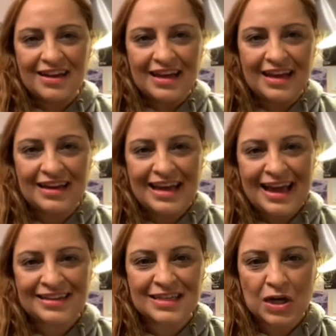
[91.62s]
and
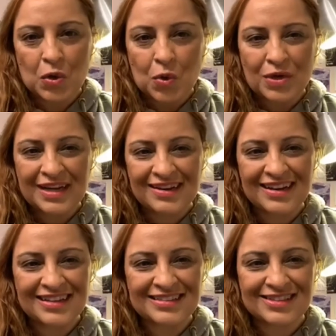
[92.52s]
act
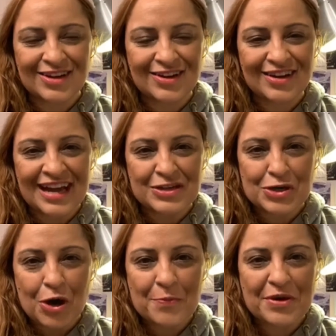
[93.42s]
accordingly. So as you're
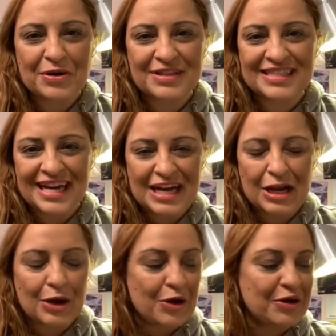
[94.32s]
hopping on, say
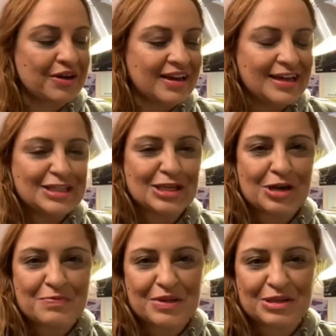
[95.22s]
hello.
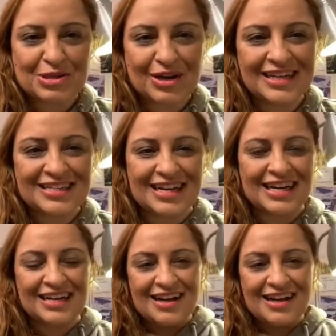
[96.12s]
Don't be a stranger.